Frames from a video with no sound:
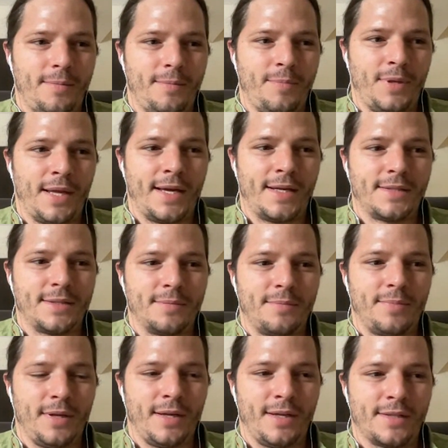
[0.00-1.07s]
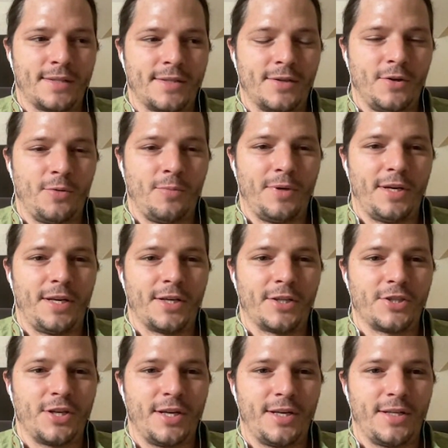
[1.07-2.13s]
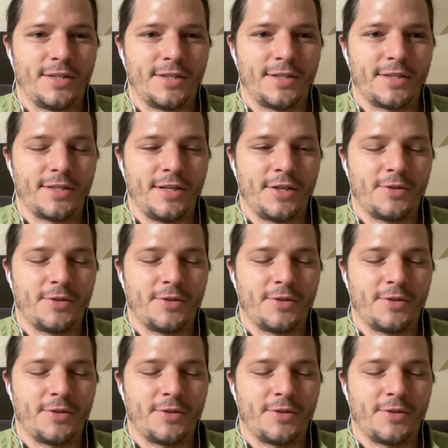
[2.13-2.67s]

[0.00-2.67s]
plans in place to open an exchange and such,